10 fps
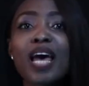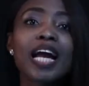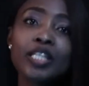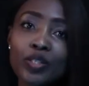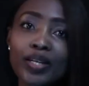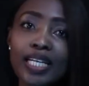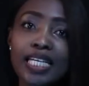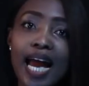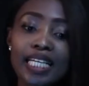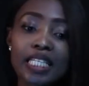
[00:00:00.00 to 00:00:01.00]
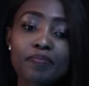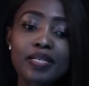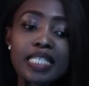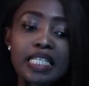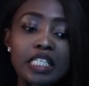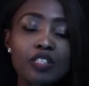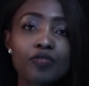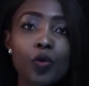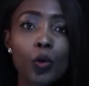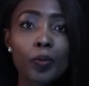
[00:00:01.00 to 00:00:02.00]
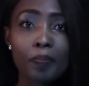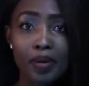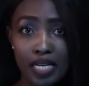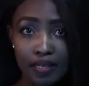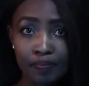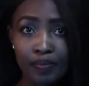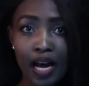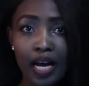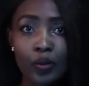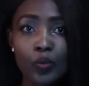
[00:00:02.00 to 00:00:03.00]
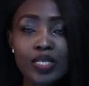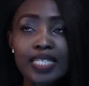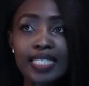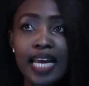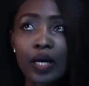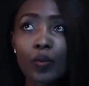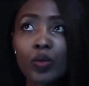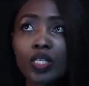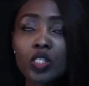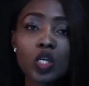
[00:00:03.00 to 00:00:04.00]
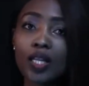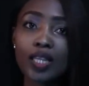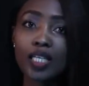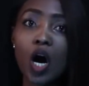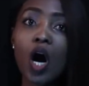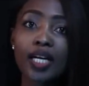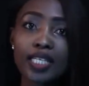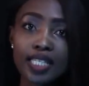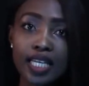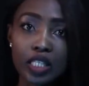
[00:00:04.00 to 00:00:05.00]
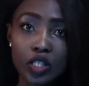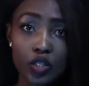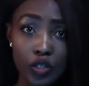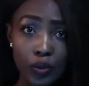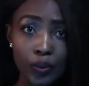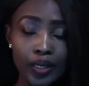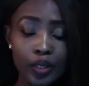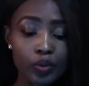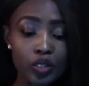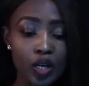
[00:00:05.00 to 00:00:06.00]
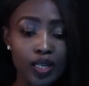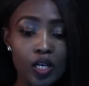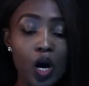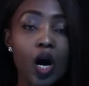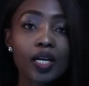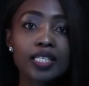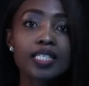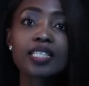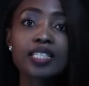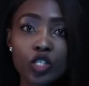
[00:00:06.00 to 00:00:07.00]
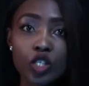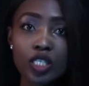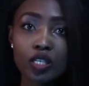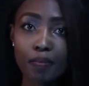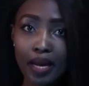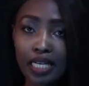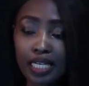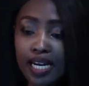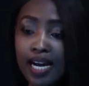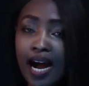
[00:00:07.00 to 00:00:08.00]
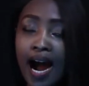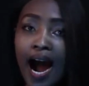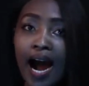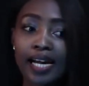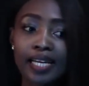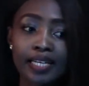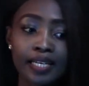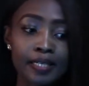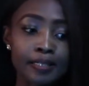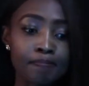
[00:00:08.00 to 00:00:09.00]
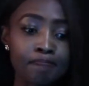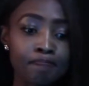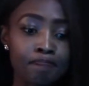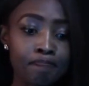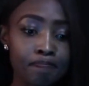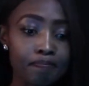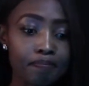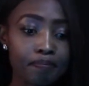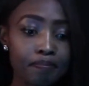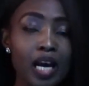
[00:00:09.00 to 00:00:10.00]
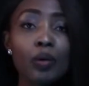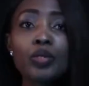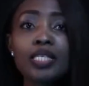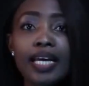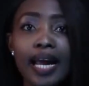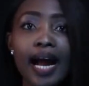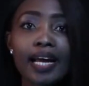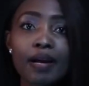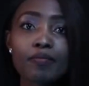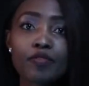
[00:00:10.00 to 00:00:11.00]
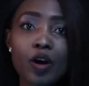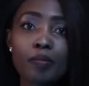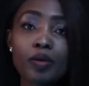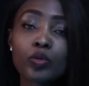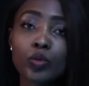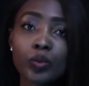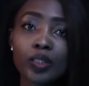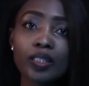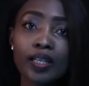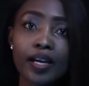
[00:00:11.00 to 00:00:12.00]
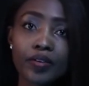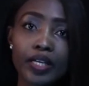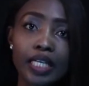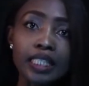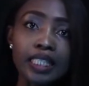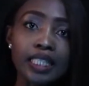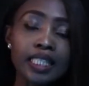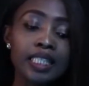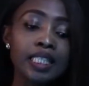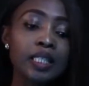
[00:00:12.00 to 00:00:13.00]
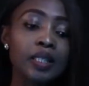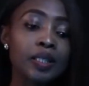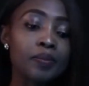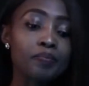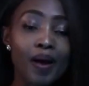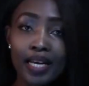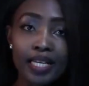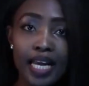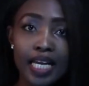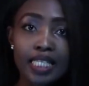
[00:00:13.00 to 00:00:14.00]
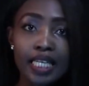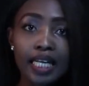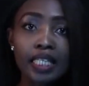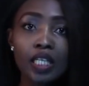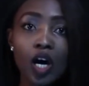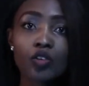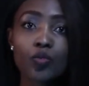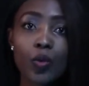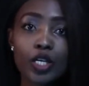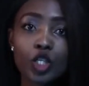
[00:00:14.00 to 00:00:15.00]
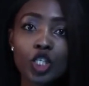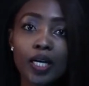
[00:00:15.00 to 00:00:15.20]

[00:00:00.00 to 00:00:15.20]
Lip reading: Entering the acting business for me, I would say, was not the hardest thing to do. It was not the hardest decision to make. I would say I am from a rural area back in KZN, of which